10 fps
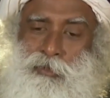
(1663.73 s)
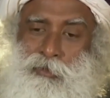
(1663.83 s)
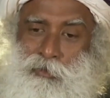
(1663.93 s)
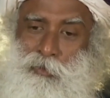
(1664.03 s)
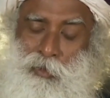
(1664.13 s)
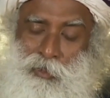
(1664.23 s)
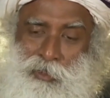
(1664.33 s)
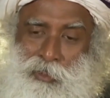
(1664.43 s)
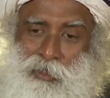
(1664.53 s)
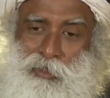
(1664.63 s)
good
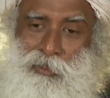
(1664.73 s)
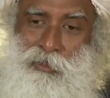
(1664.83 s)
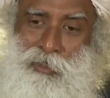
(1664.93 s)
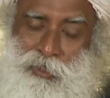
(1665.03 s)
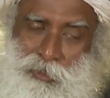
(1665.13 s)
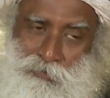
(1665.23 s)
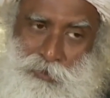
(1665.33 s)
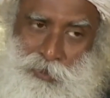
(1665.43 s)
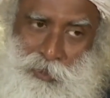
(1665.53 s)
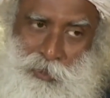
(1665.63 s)
water in
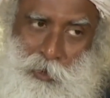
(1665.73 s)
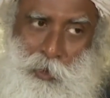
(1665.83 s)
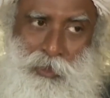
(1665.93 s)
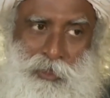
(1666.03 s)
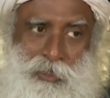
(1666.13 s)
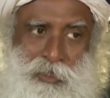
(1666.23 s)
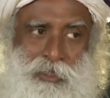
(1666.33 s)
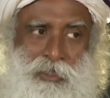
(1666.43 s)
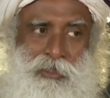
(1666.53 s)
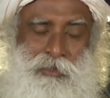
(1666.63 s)
sufficient quantity,